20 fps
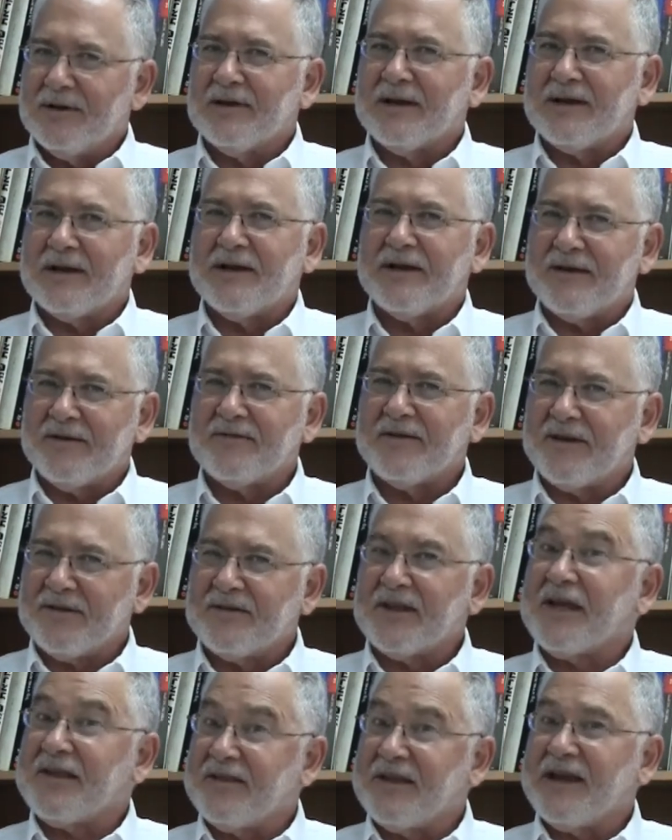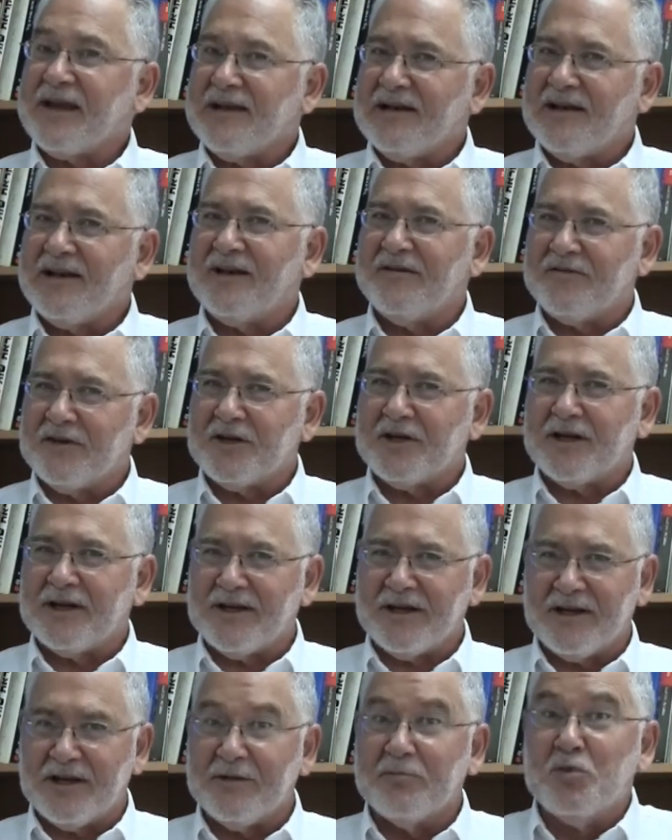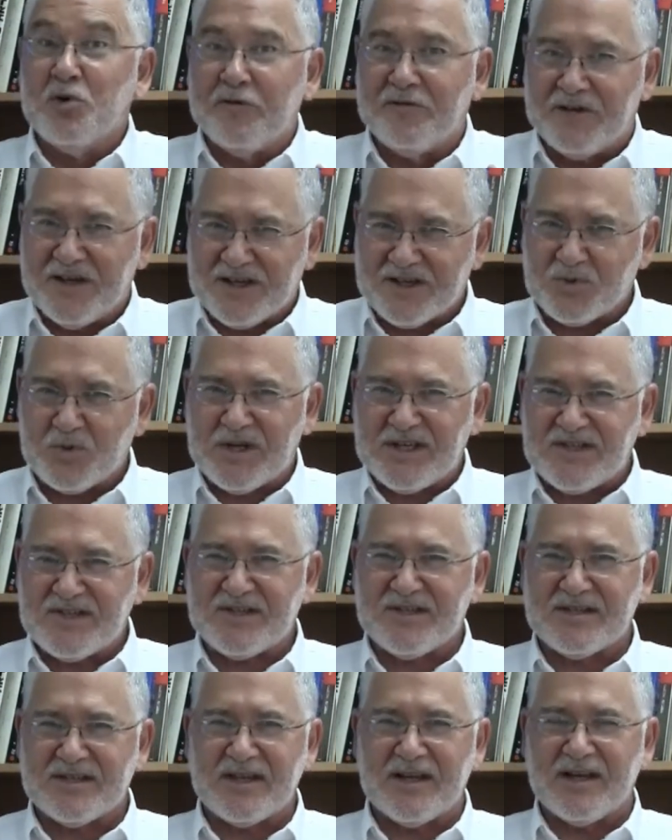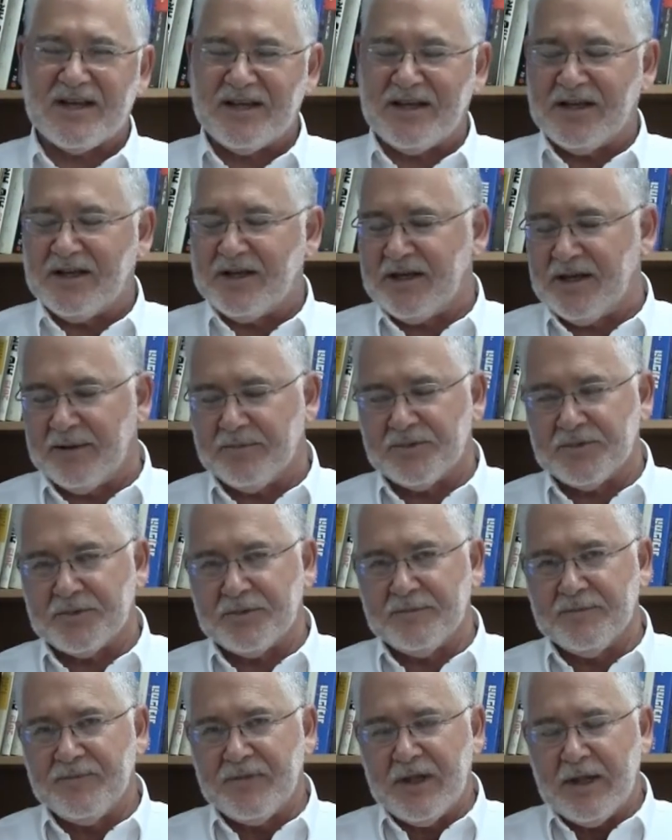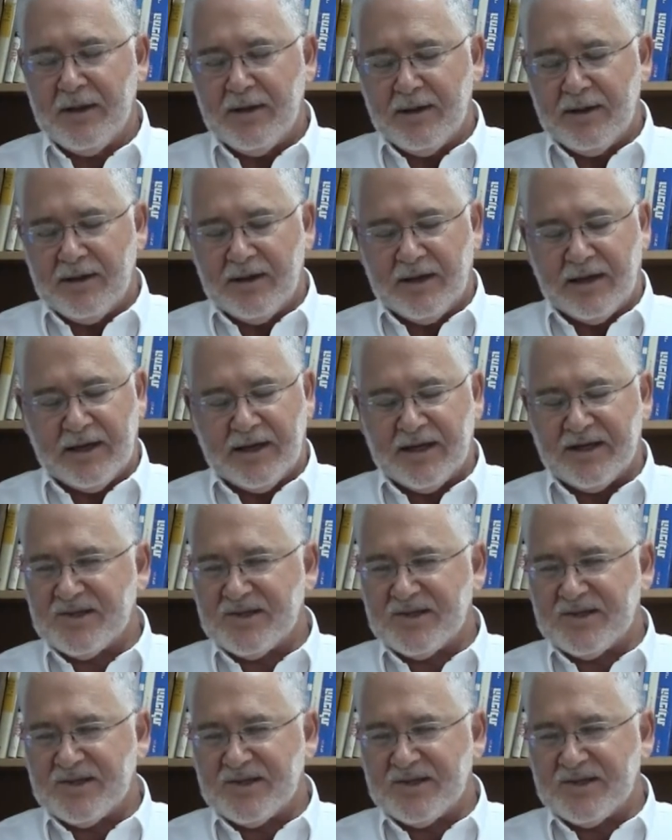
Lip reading: they live in a movie, as we say in Hebrew.